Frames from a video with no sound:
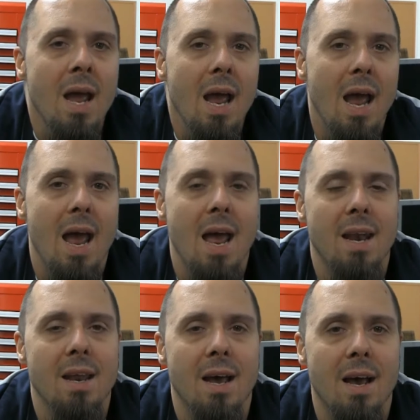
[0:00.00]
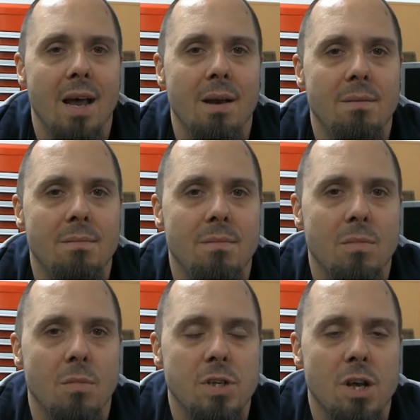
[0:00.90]
And uh,
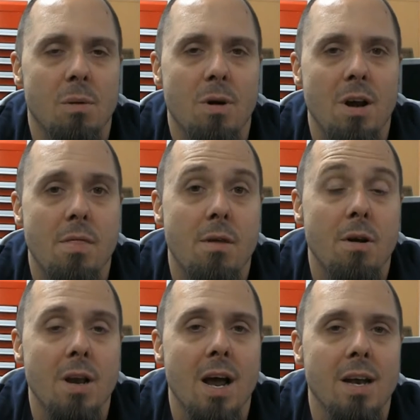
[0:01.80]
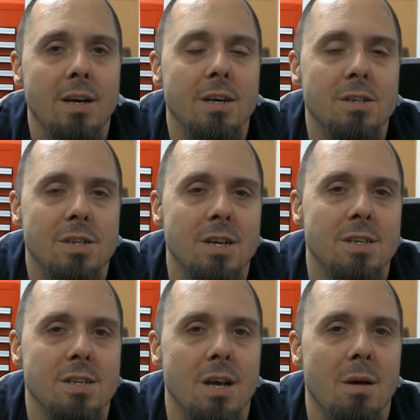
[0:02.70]
we celebrated 39 years
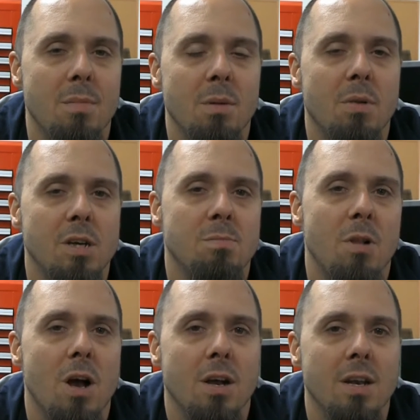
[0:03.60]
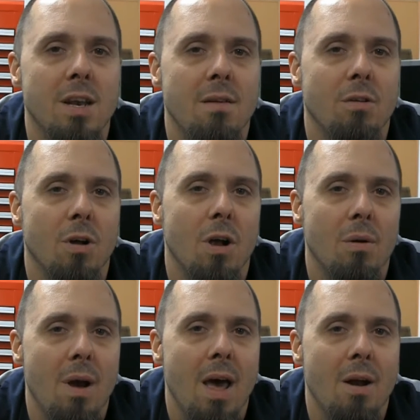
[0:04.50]
since uh, Big Bus Block in Denver,
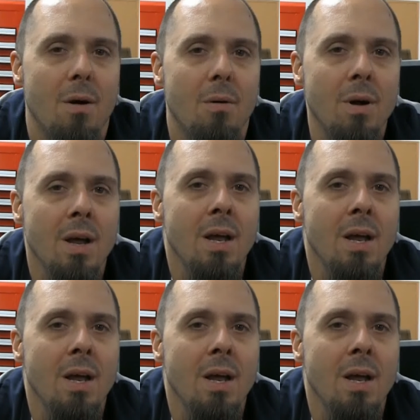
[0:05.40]
Colorado